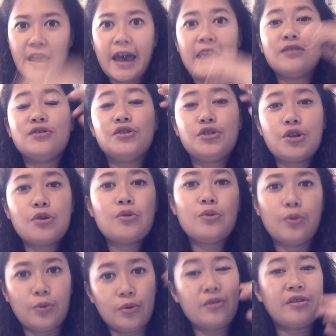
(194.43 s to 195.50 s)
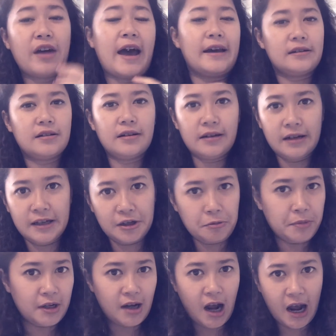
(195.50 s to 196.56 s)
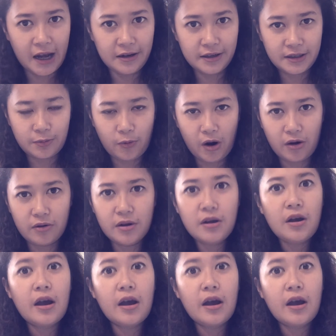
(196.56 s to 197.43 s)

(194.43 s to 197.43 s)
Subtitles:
and do that a little bit higher as well.